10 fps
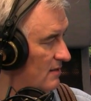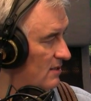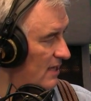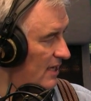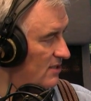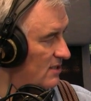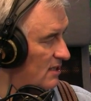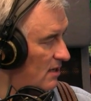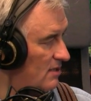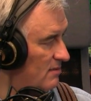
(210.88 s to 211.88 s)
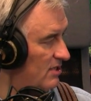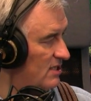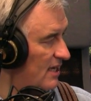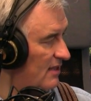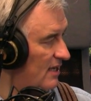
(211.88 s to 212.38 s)
Somebody's
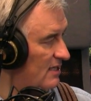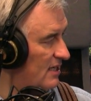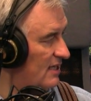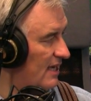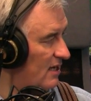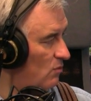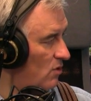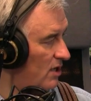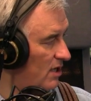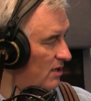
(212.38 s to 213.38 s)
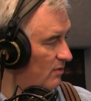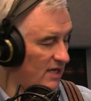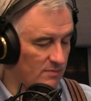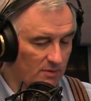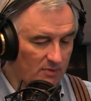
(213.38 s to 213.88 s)
saying they did get it working on a
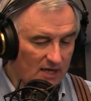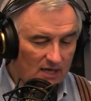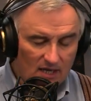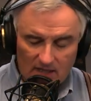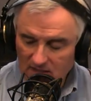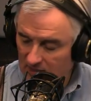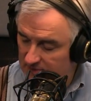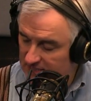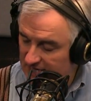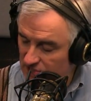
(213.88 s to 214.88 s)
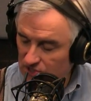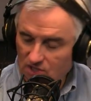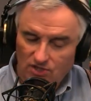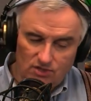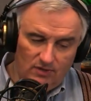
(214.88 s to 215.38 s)
Raspberry Pi. The limitations
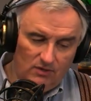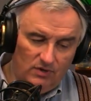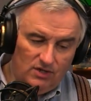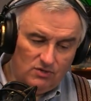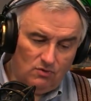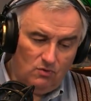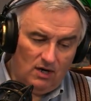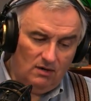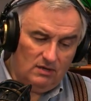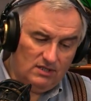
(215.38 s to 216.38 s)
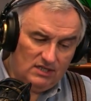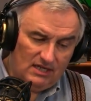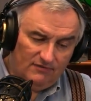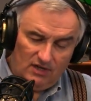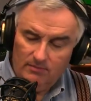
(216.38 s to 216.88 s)
are screen readers require a
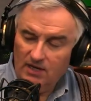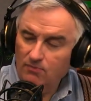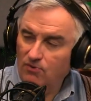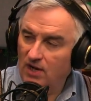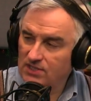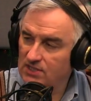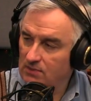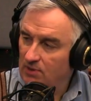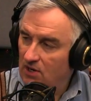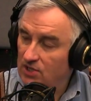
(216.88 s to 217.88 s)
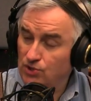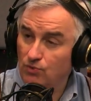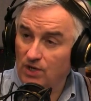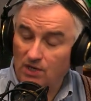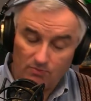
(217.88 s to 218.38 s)
significant amount of processing power because you're
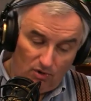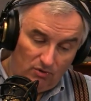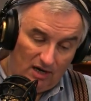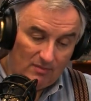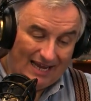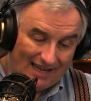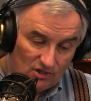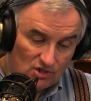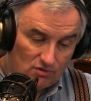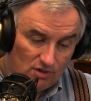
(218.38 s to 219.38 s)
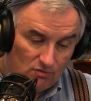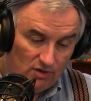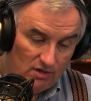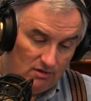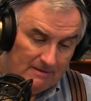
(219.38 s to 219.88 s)
running a program and the screen
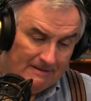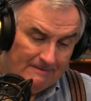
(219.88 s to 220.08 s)
reader.